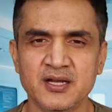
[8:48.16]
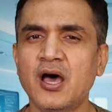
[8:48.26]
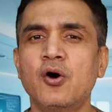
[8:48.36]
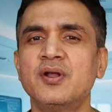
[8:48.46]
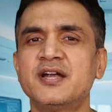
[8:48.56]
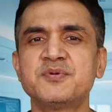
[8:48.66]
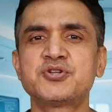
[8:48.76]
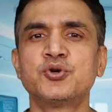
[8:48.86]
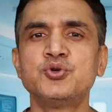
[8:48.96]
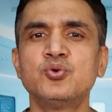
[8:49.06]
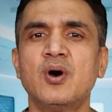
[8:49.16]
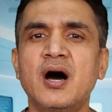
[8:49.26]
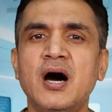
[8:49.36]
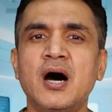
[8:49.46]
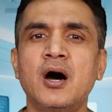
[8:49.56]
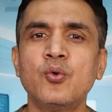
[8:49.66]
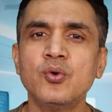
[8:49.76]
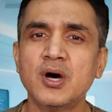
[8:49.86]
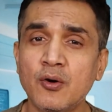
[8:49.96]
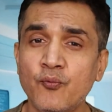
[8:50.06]
Now, let me show you
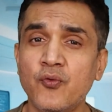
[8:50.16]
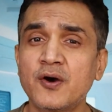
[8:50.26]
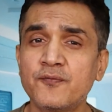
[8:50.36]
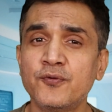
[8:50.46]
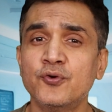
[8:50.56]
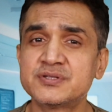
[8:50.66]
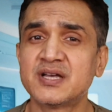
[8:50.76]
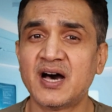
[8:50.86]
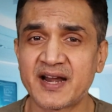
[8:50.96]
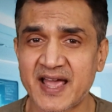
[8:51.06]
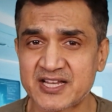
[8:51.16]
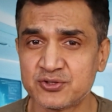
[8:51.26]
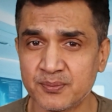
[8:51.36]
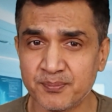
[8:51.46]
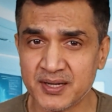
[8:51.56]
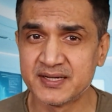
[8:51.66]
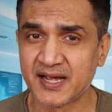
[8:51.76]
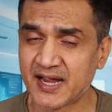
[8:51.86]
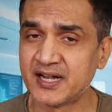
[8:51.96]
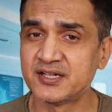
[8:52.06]
how workflows are actually built
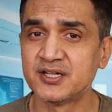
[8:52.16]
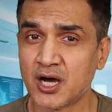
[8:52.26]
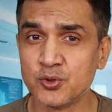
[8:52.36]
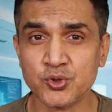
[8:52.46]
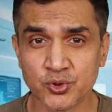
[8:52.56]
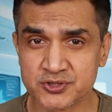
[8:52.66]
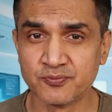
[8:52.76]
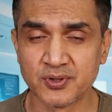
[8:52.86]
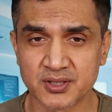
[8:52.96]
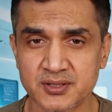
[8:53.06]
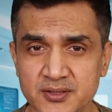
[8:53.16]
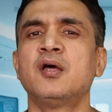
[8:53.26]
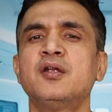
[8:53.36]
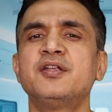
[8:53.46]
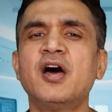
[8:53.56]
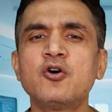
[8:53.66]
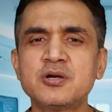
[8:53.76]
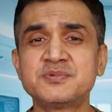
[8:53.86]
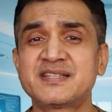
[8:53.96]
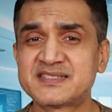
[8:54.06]
and how nodes work. Now
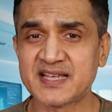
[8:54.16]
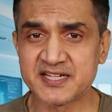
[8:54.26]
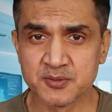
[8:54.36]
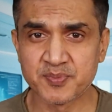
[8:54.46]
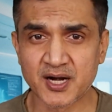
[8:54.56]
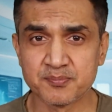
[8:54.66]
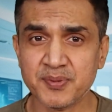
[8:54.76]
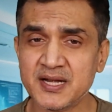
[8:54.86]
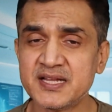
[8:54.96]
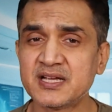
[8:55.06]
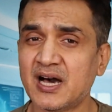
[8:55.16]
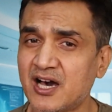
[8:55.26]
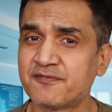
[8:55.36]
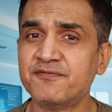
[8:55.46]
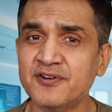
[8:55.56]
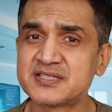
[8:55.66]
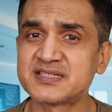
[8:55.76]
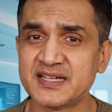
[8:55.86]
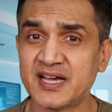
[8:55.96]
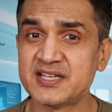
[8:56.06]
comes the exciting part, building our
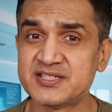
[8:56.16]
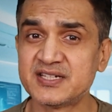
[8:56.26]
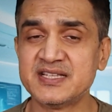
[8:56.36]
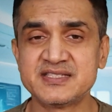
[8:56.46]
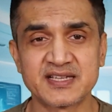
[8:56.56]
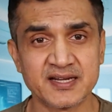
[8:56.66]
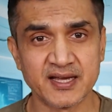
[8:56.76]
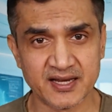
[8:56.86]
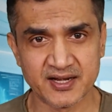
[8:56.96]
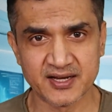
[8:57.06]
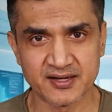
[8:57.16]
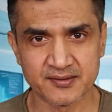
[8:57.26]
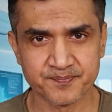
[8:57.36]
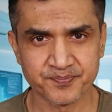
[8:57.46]
first AI agent inside N10.